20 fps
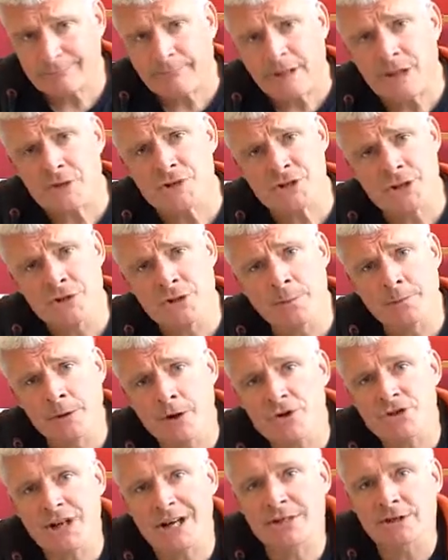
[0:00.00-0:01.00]
So the
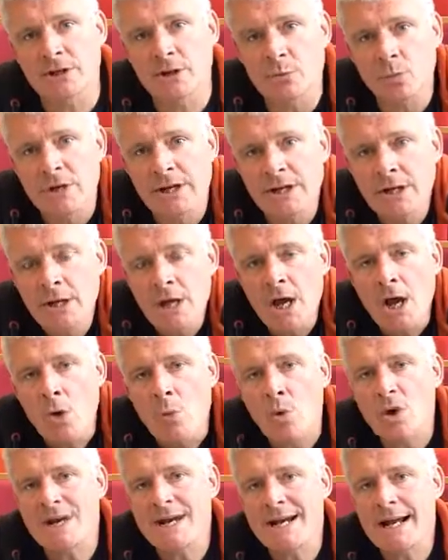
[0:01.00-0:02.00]
project that we
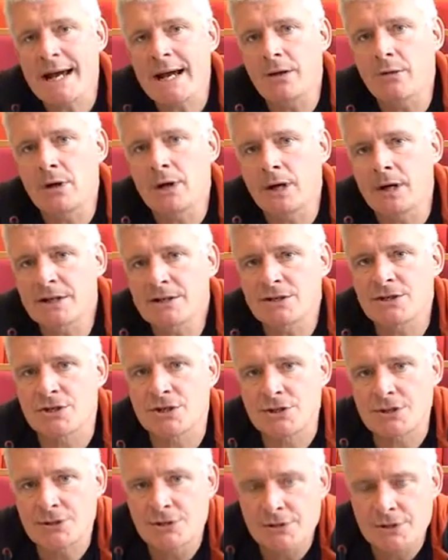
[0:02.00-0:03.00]
would now like
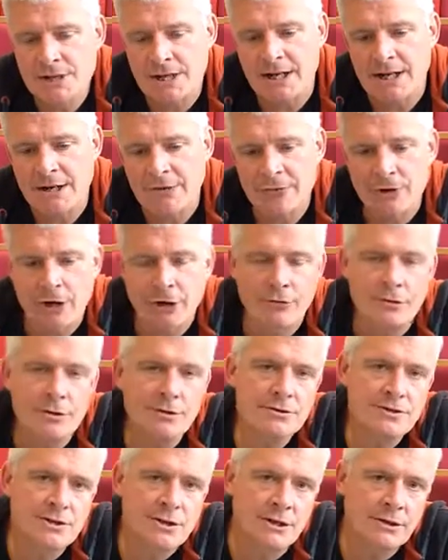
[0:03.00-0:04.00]
to
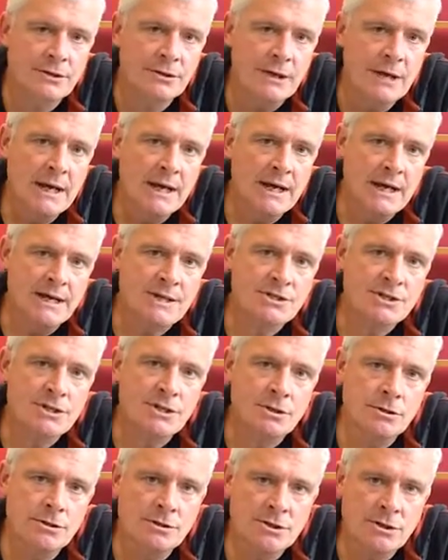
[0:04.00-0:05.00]
recruit to is
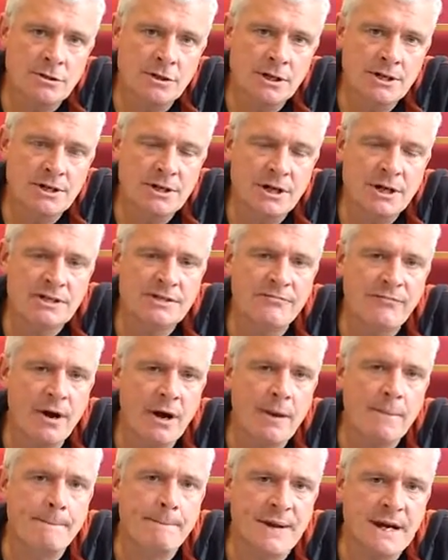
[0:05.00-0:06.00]
to conduct a very
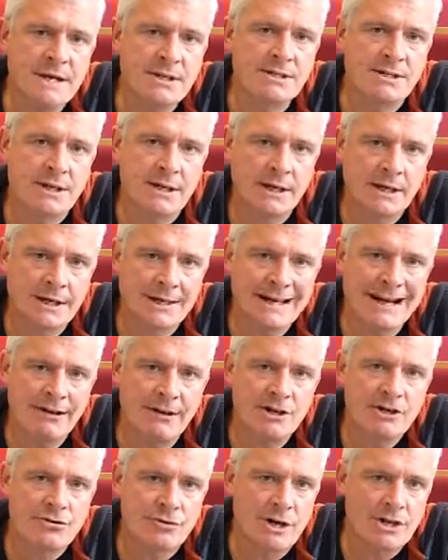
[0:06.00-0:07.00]
basic
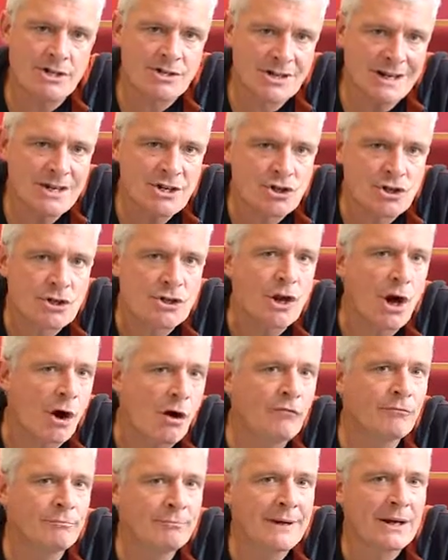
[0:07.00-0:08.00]
characterization
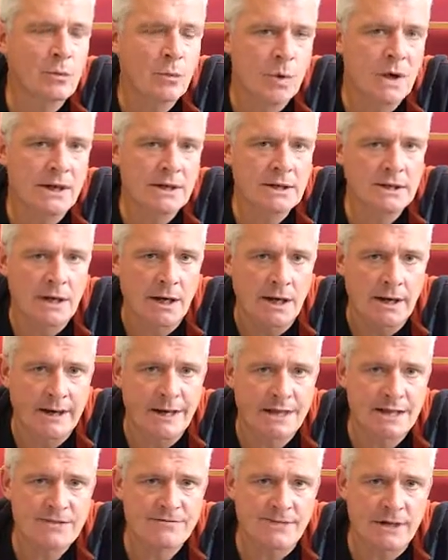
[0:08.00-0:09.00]
of MYT1
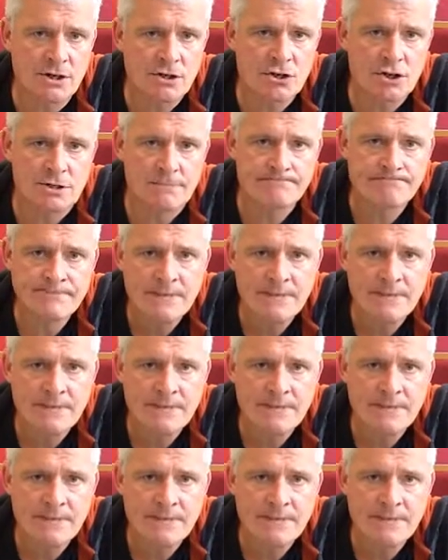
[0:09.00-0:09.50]
kinase function.